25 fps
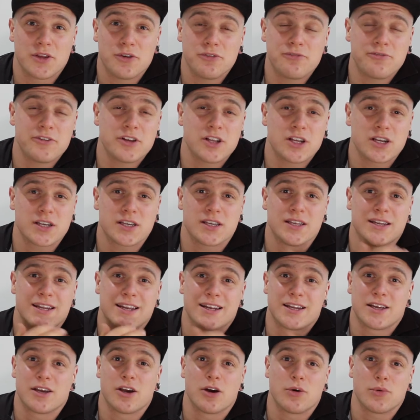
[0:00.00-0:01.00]
you feel like you
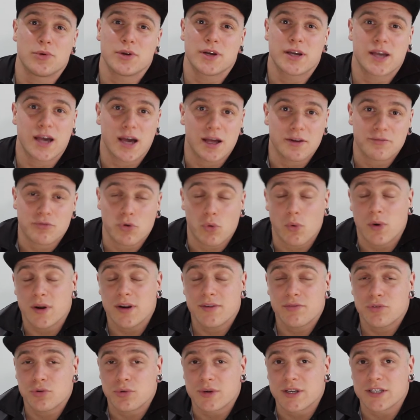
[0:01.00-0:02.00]
need to go on a cut for
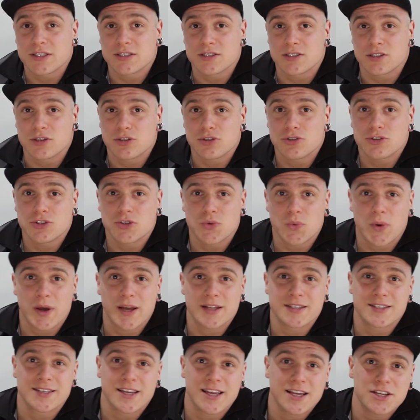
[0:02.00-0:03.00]
whatever reason, to lose the
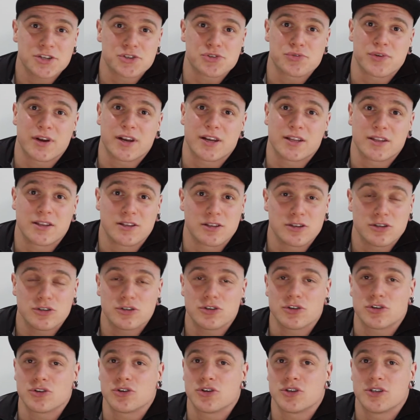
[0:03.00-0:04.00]
weight, to get shredded, to
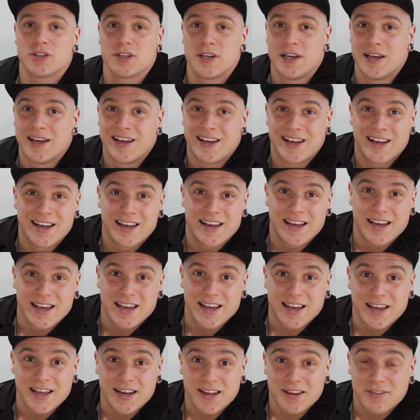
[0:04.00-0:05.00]
look good,
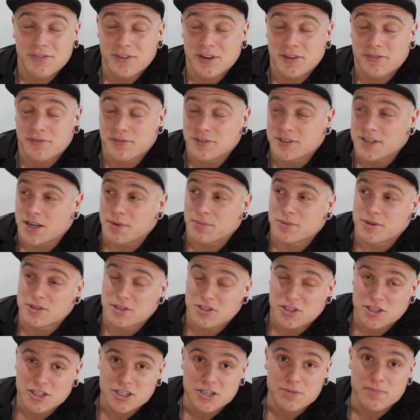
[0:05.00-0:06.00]
and even if
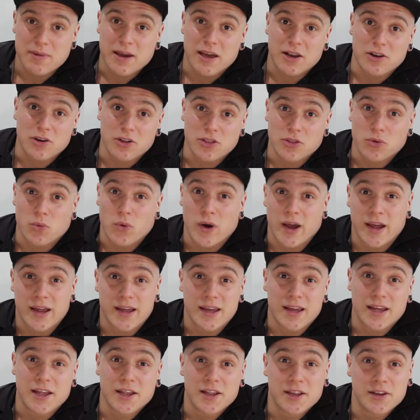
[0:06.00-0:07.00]
summer's just about on the
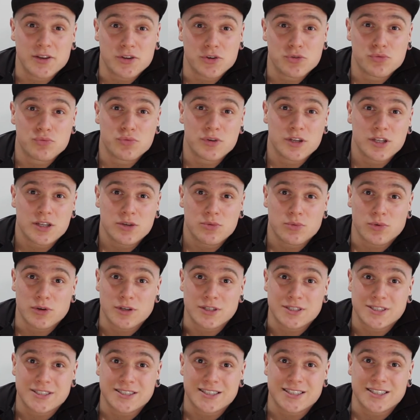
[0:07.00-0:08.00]
way and you really
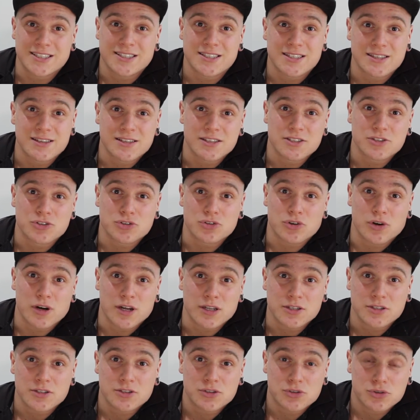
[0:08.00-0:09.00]
want to stick to this
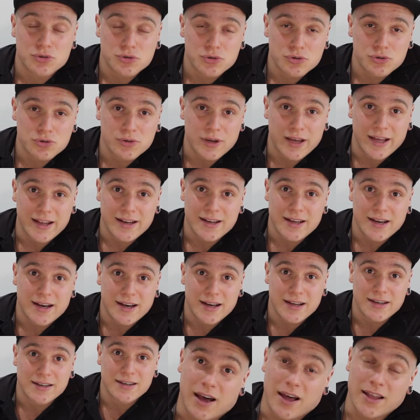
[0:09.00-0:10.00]
diet true and
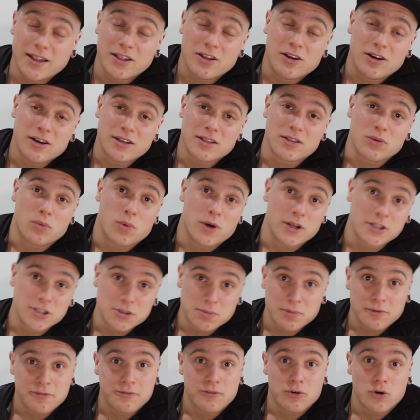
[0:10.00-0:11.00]
hard, unlike the
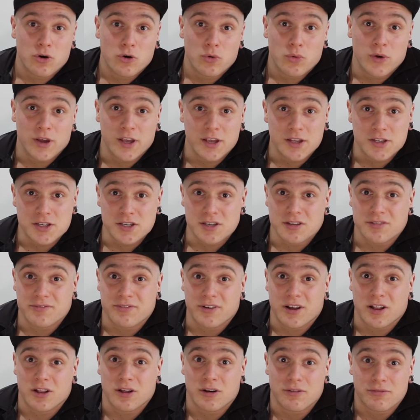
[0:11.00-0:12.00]
ones before where you just
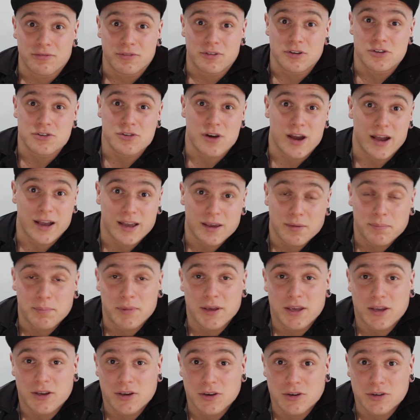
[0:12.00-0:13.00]
fell off the track
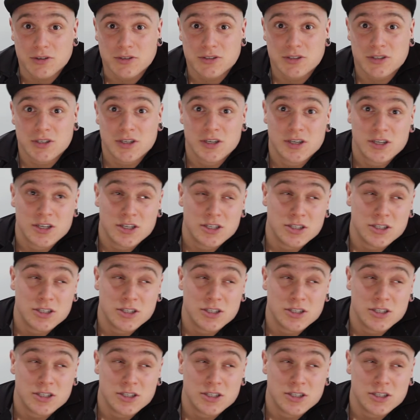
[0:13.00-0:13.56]
because,